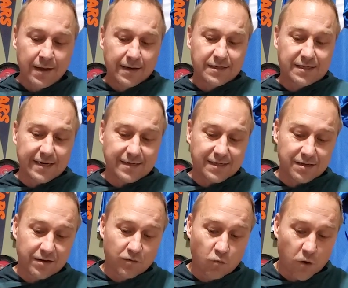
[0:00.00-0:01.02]

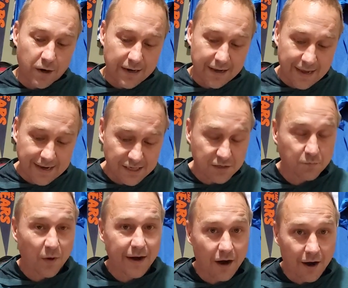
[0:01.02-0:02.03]
6-1 against
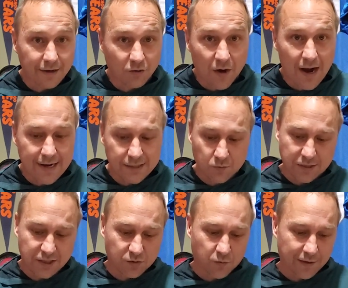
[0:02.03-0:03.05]
spread on grass,
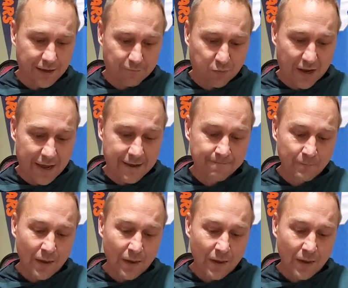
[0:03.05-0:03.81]
which is where they play.